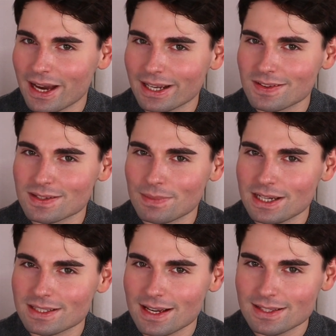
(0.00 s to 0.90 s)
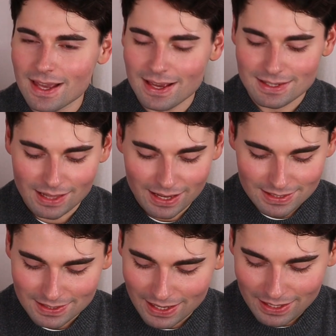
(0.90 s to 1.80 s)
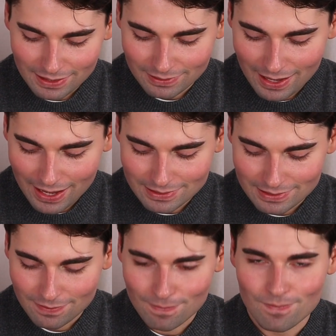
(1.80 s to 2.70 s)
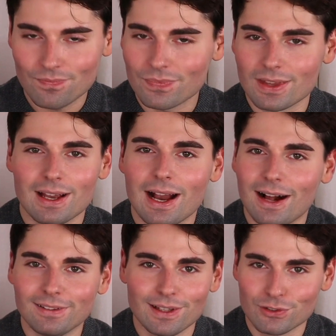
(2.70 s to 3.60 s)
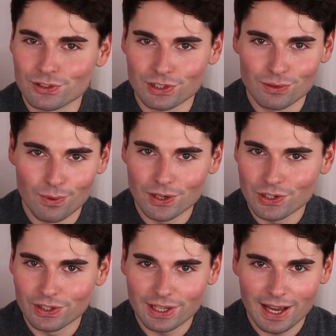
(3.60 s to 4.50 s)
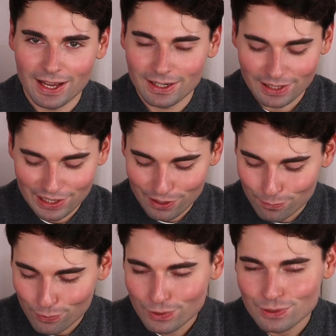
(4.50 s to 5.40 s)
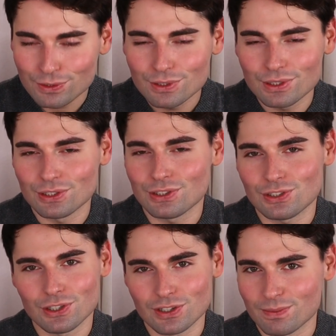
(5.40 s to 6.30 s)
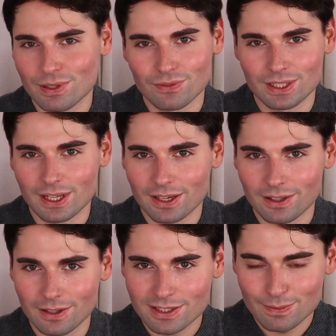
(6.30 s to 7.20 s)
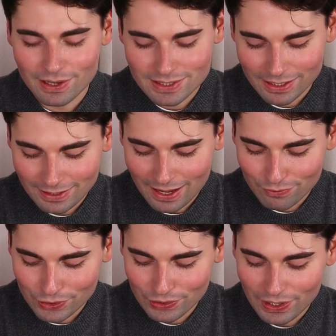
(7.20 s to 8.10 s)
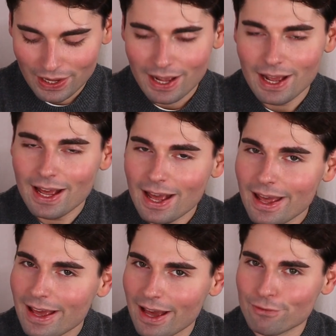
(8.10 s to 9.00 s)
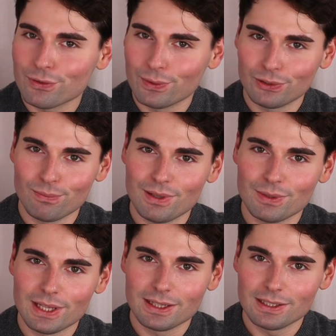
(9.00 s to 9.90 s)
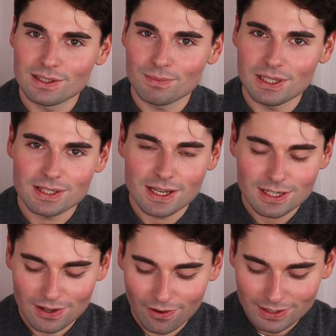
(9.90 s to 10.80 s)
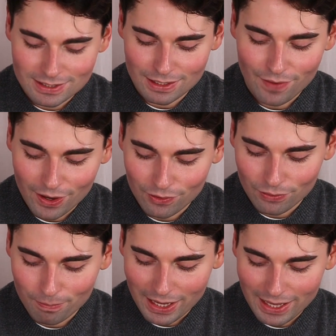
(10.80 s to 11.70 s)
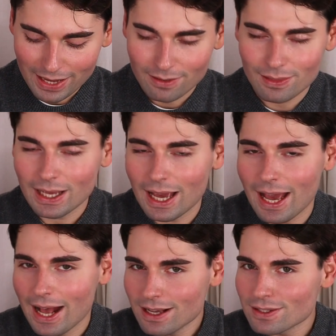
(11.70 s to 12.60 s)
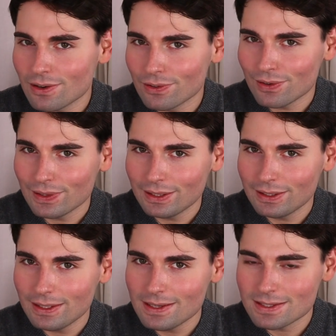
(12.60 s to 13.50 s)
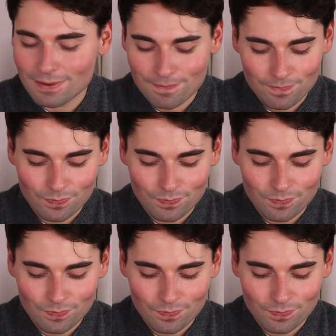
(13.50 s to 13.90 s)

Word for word: buying these pieces is like saying that I'll never drink water again, it would just be ridiculous because I never ever want to be without these pieces. Honestly, if I couldn't buy anything else other than these,